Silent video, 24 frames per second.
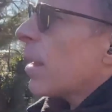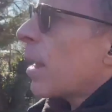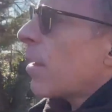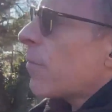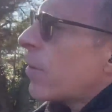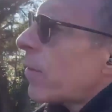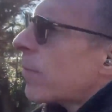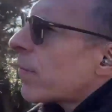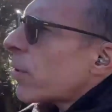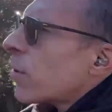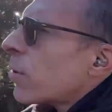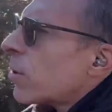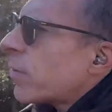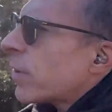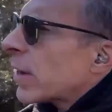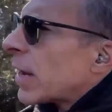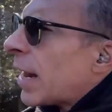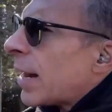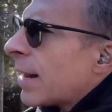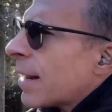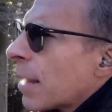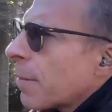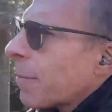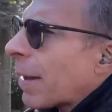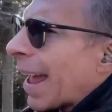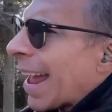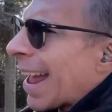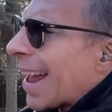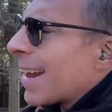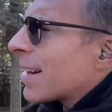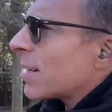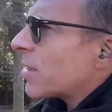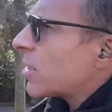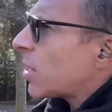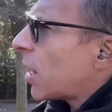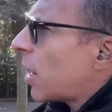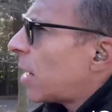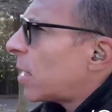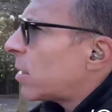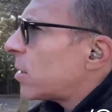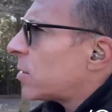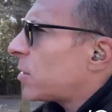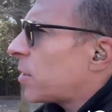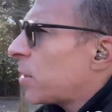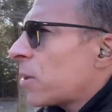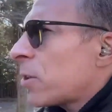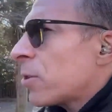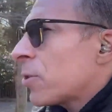Have you ever heard of a guy named Anton
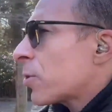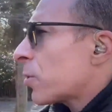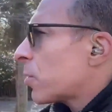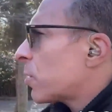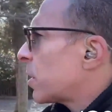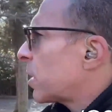Dilger?